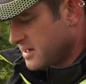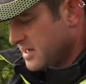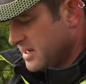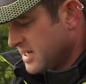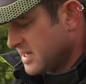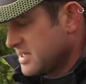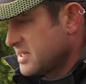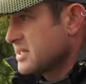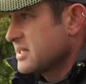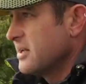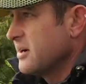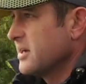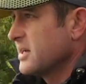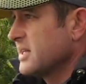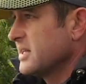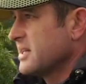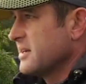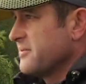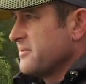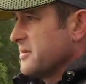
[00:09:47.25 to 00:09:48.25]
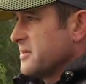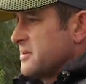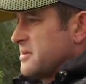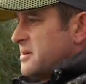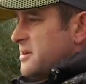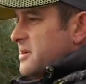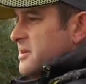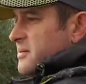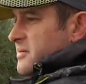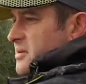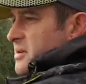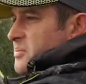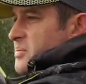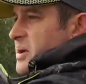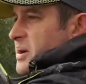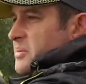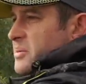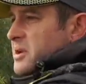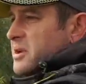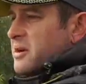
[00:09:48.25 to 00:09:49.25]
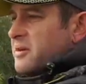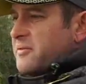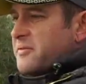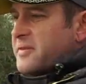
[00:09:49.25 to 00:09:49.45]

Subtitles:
It's slightly different to the bomb. You're not